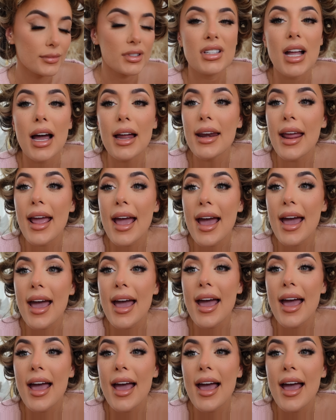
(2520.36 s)
Stunning!
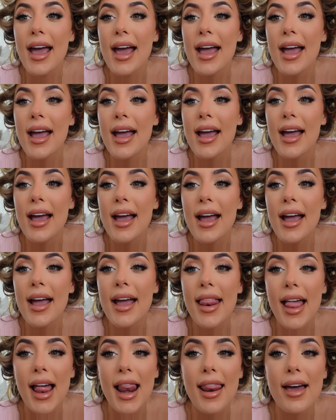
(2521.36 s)

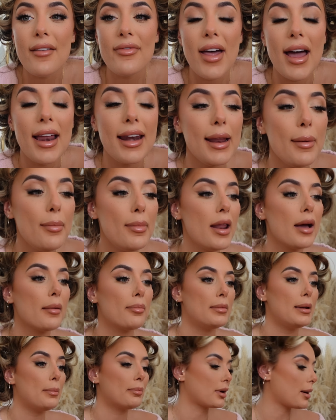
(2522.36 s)
I love
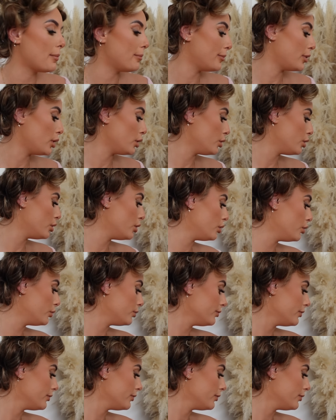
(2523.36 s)
that lip combo.